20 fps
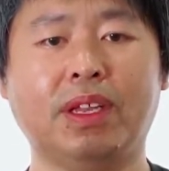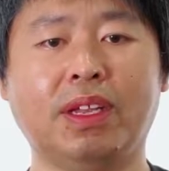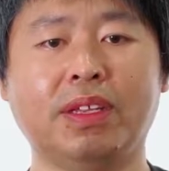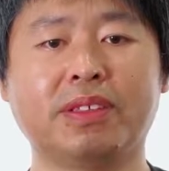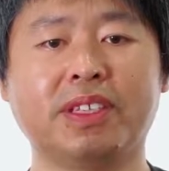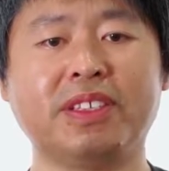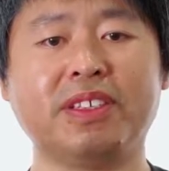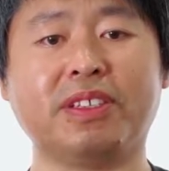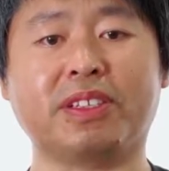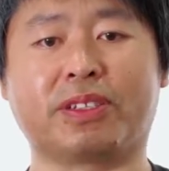
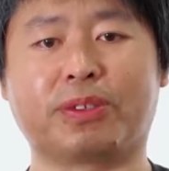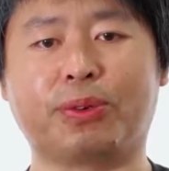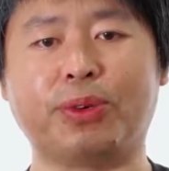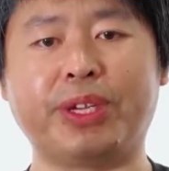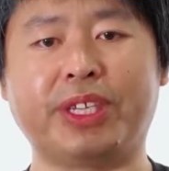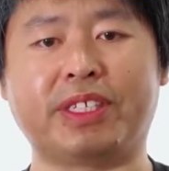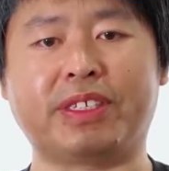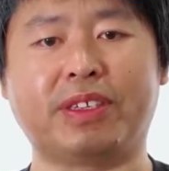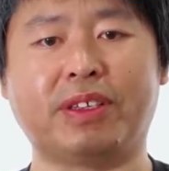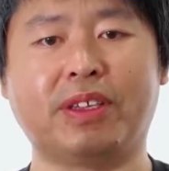This is
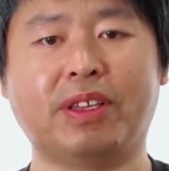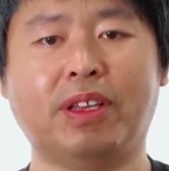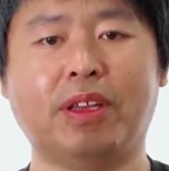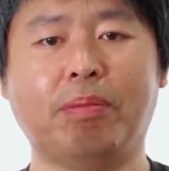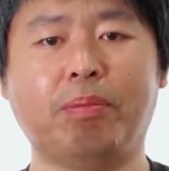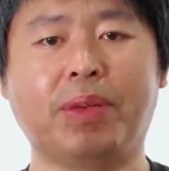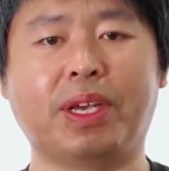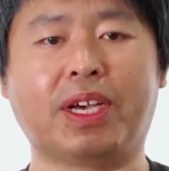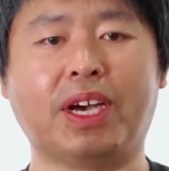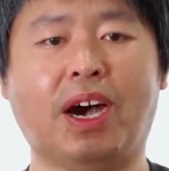great
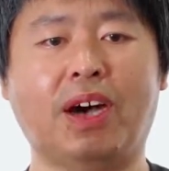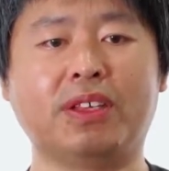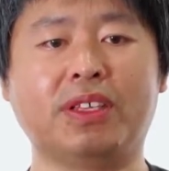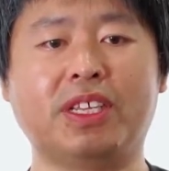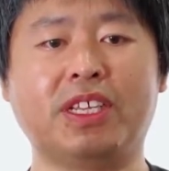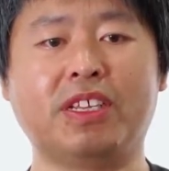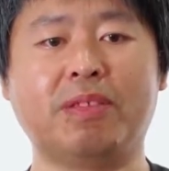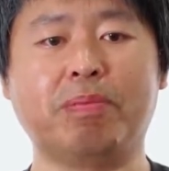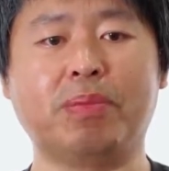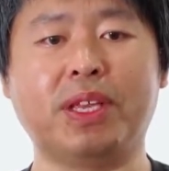because
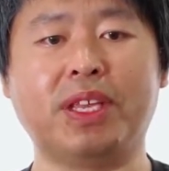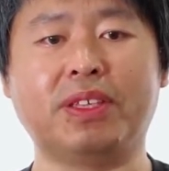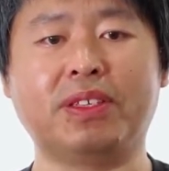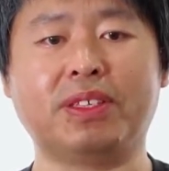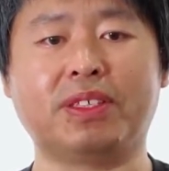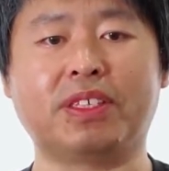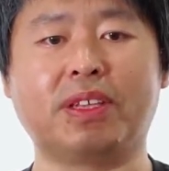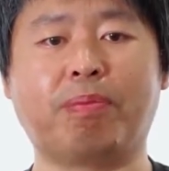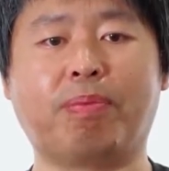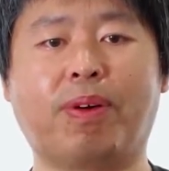it
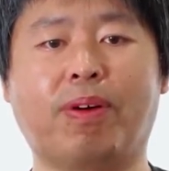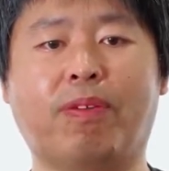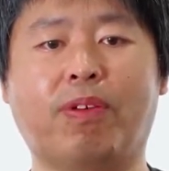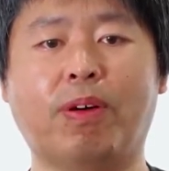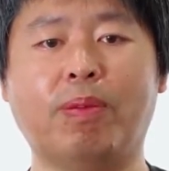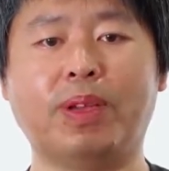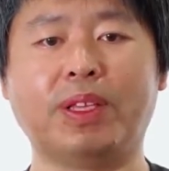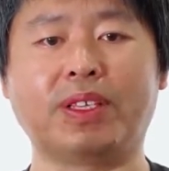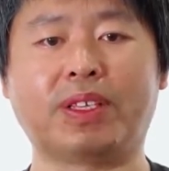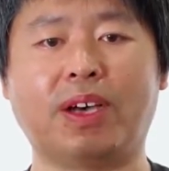means the
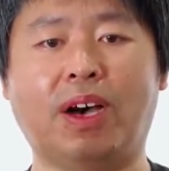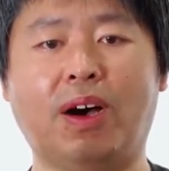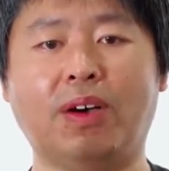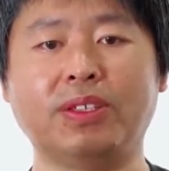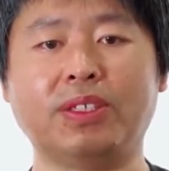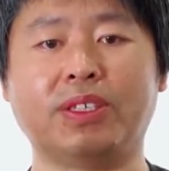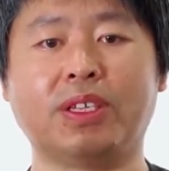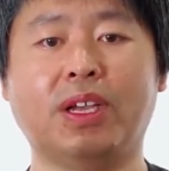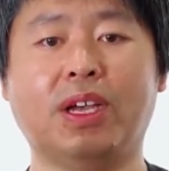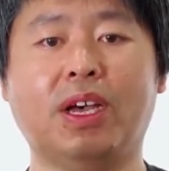performance
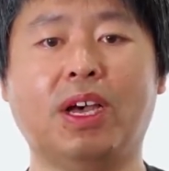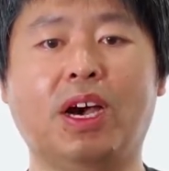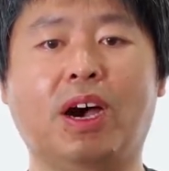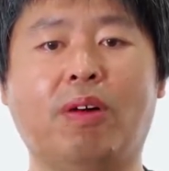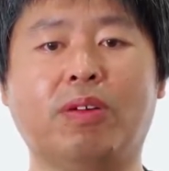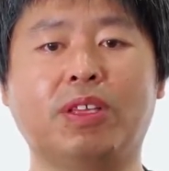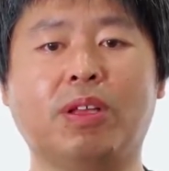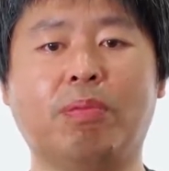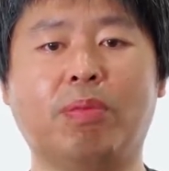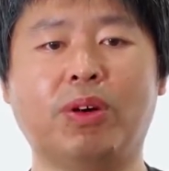cost
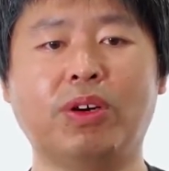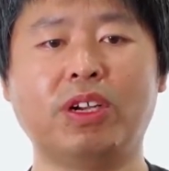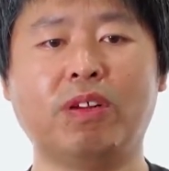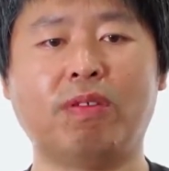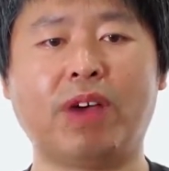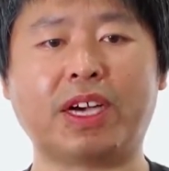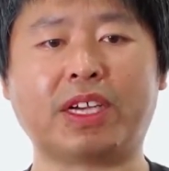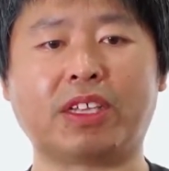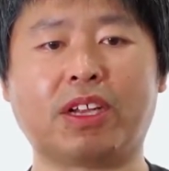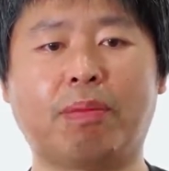of the motion
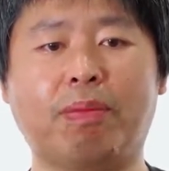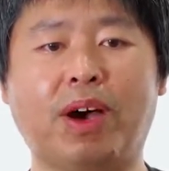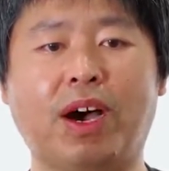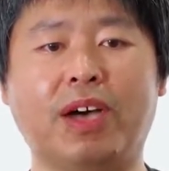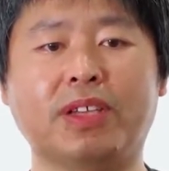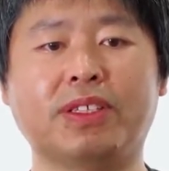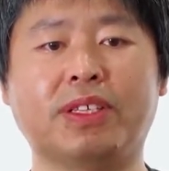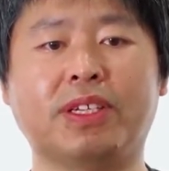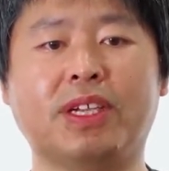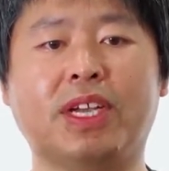vector
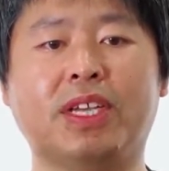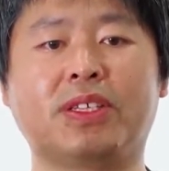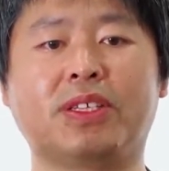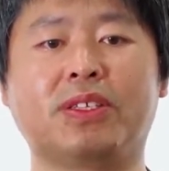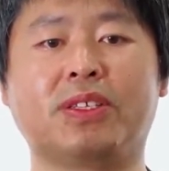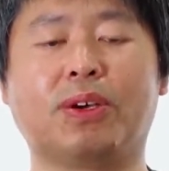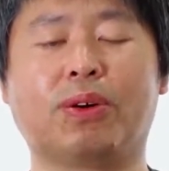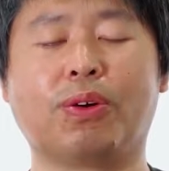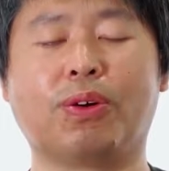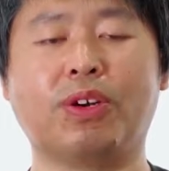path is
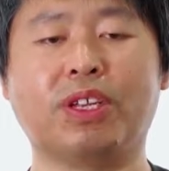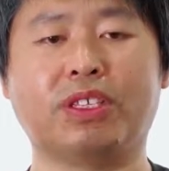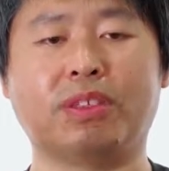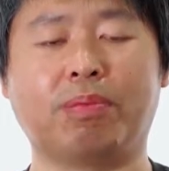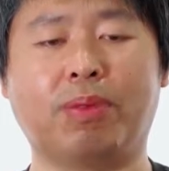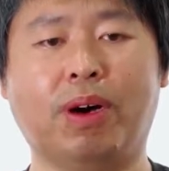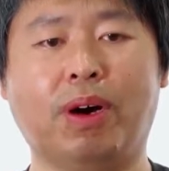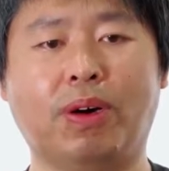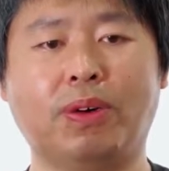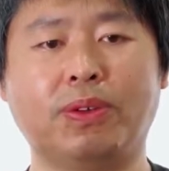usually
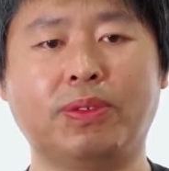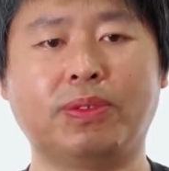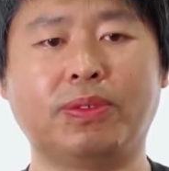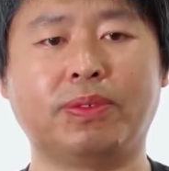small.